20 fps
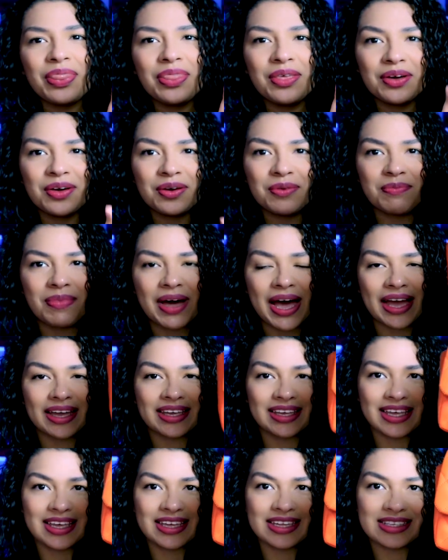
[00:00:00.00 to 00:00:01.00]
the
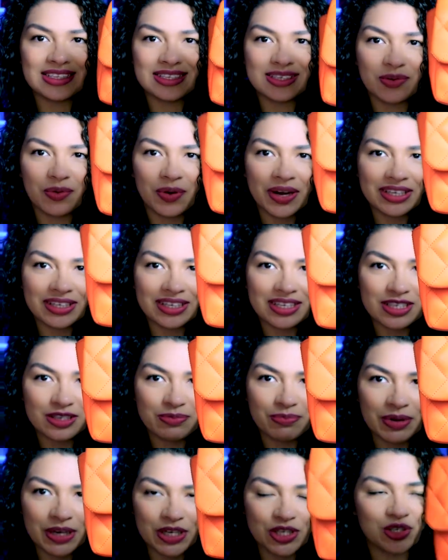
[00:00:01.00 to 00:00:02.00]
bag is quite
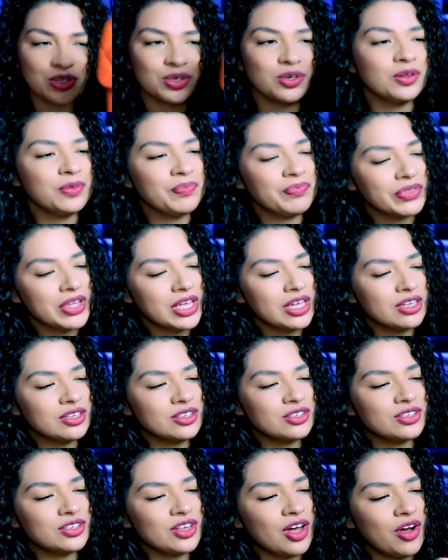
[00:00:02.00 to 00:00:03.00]
special.
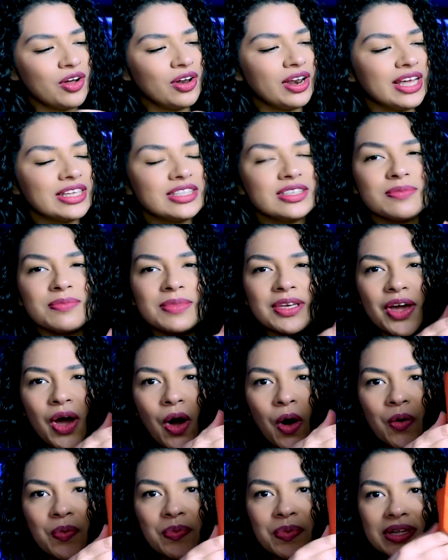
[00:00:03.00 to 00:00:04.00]
So let me
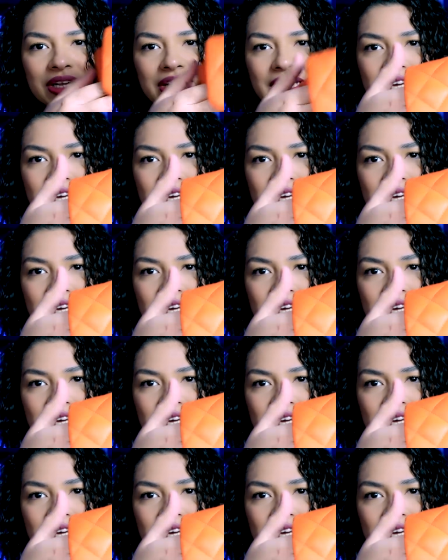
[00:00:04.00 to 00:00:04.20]
open